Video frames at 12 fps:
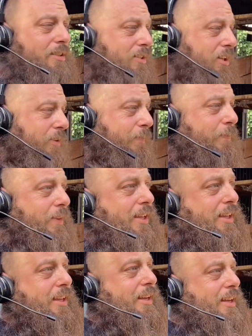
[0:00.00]
So I'll
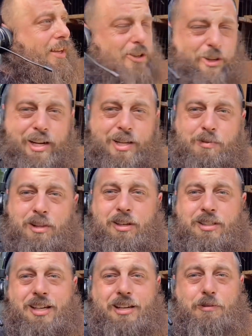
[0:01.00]
show you guys what it
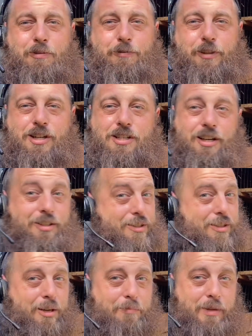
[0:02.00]
looks like when we're finished here in just a couple